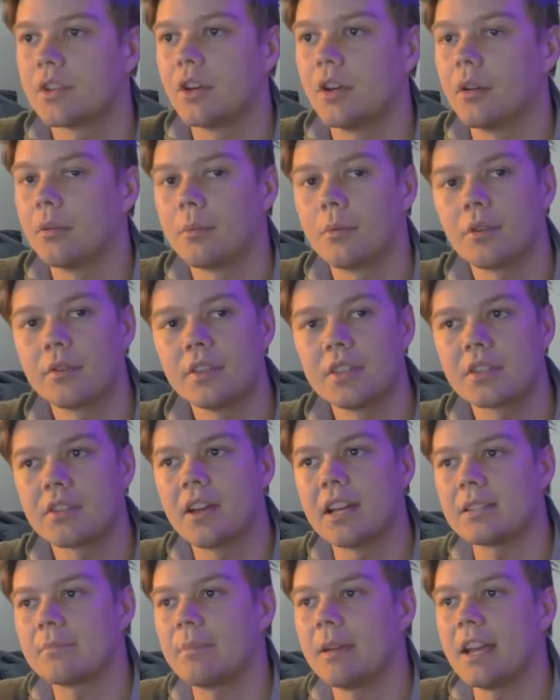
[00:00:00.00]
So we're on this
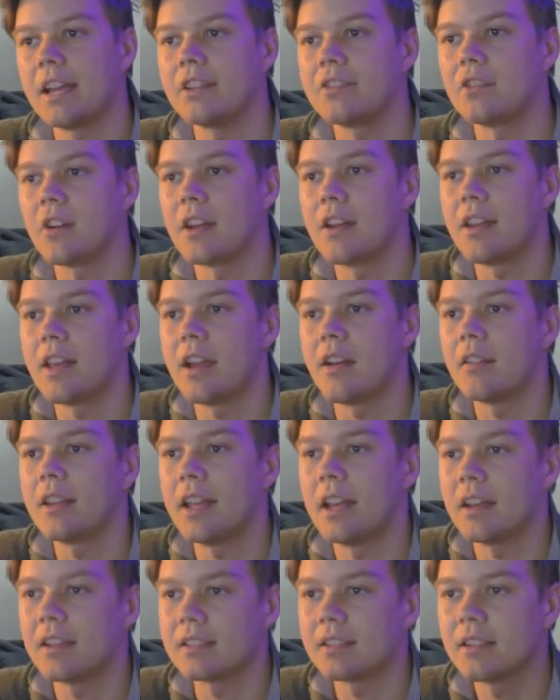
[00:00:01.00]
guy's page right now, and he
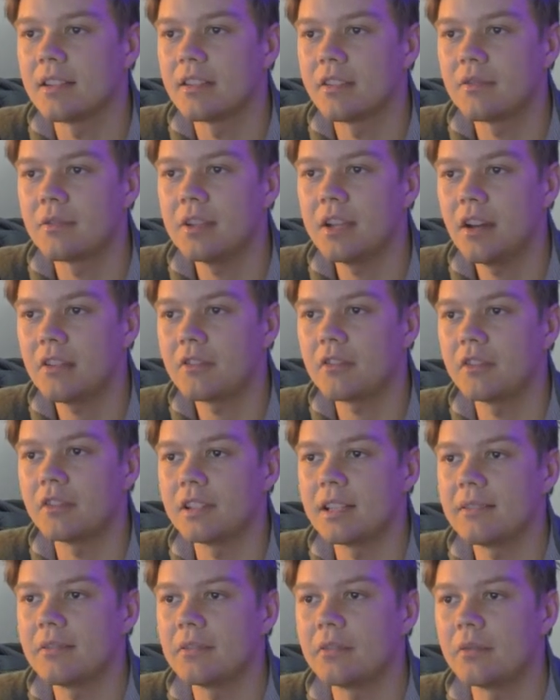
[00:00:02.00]
has
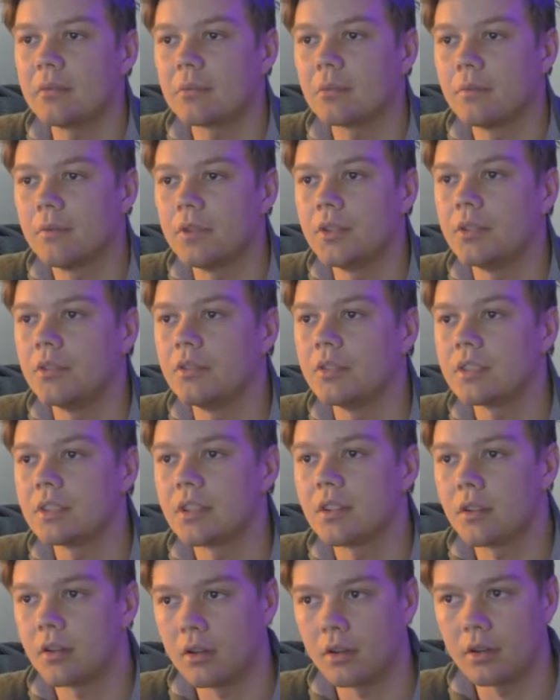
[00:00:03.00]
311 reviews
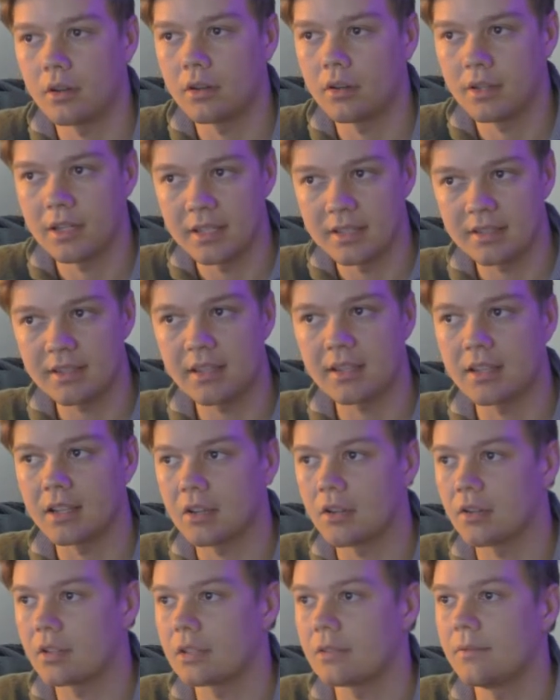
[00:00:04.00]
on his gig that
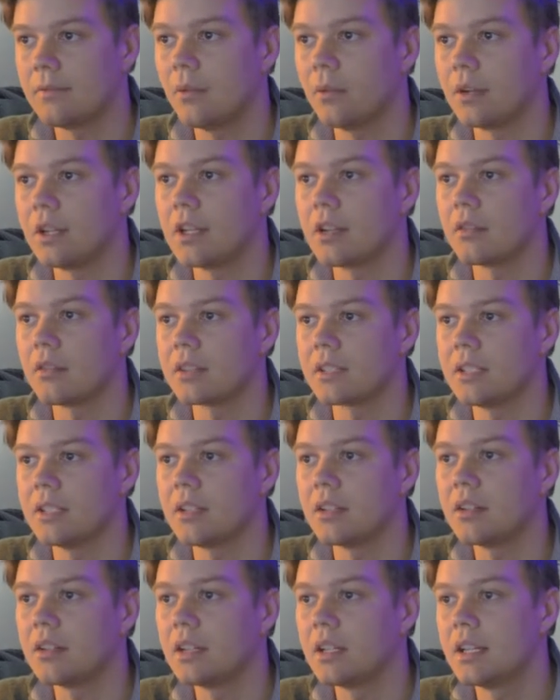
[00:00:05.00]
costs $40
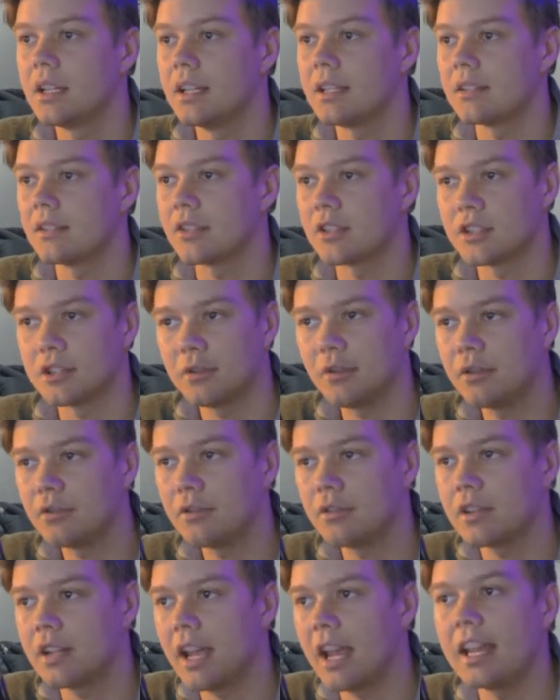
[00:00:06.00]
here. He's got
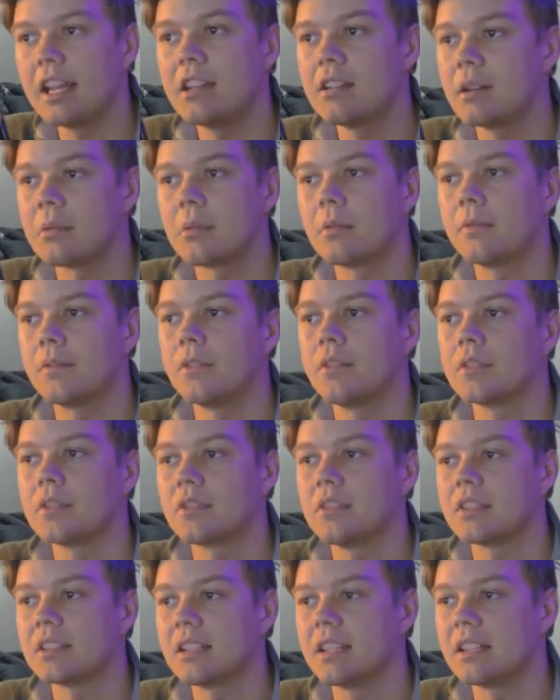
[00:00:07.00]
289 reviews on
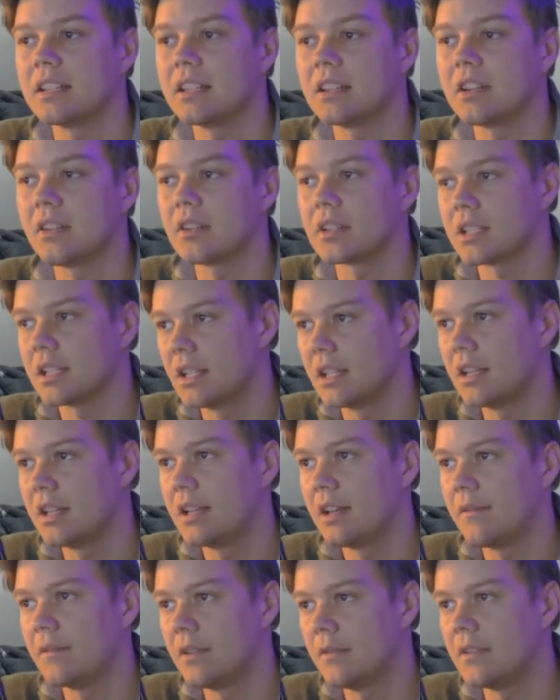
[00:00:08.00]
his gig that costs
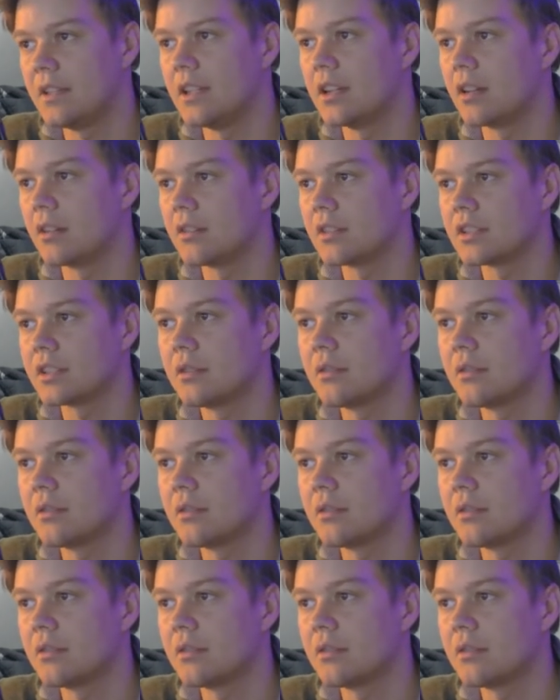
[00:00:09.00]
$50,